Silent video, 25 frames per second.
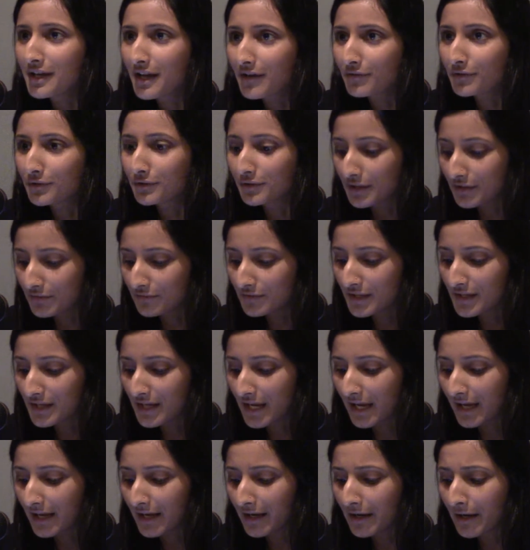never lived in
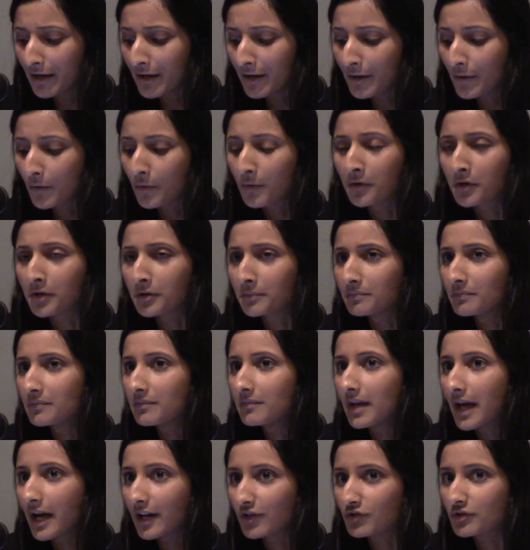Canada or
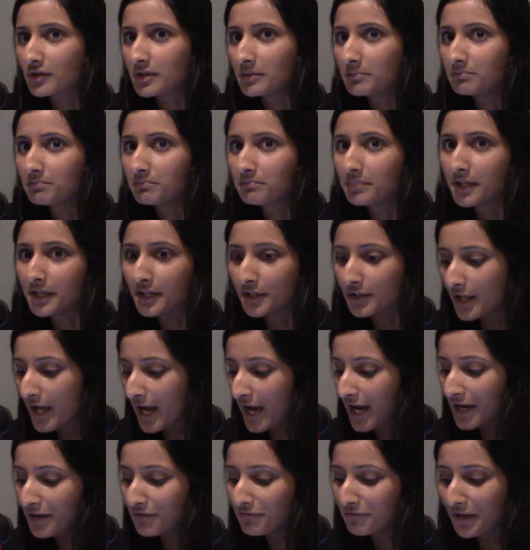actually been
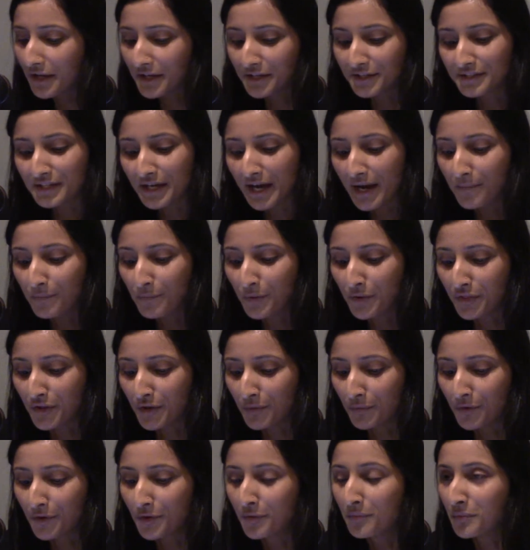alive at a time when
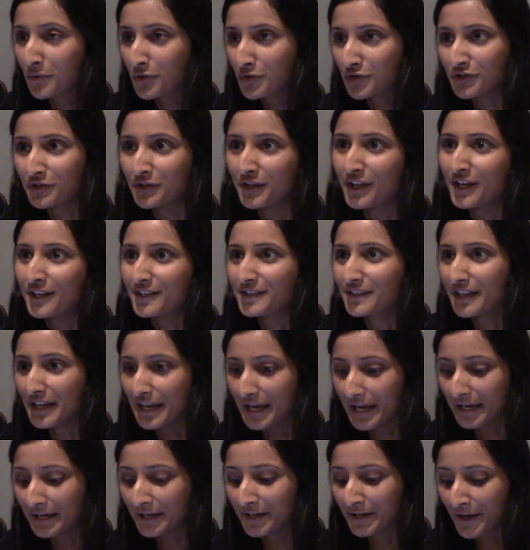there were abortion laws in
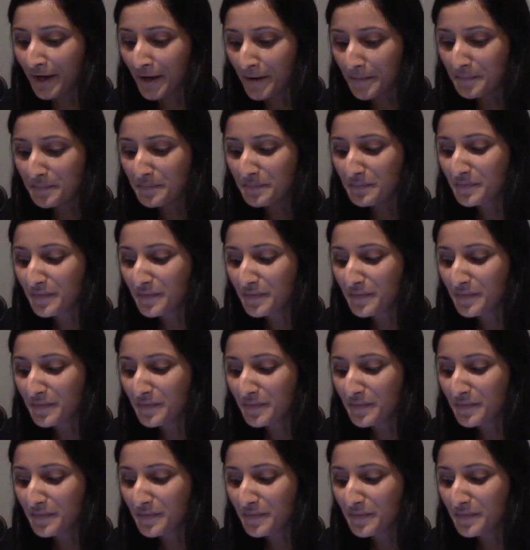Canada.